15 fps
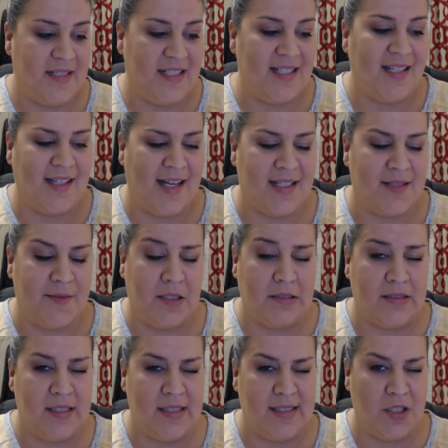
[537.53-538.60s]
It's not the
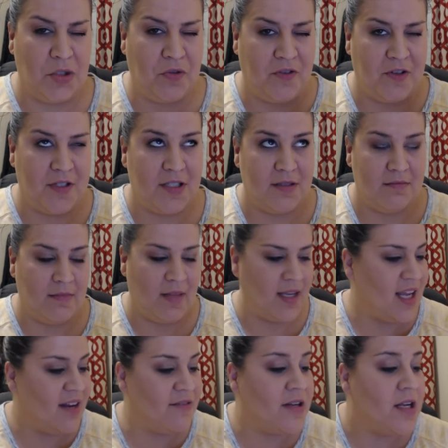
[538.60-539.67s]
hospital, it's a
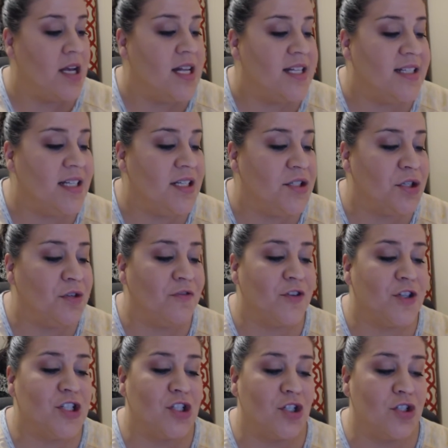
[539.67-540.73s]
Center
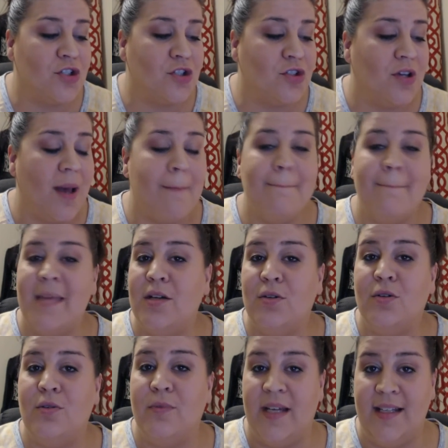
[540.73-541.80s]
for Surgical and
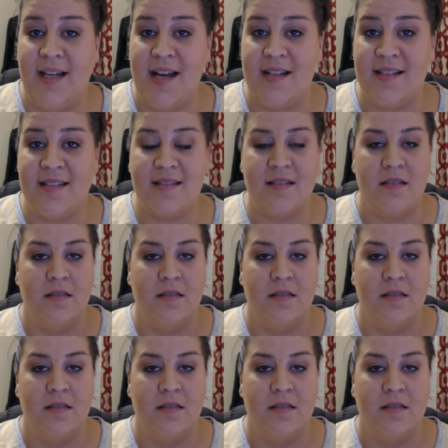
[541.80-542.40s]
Medical Weight Loss.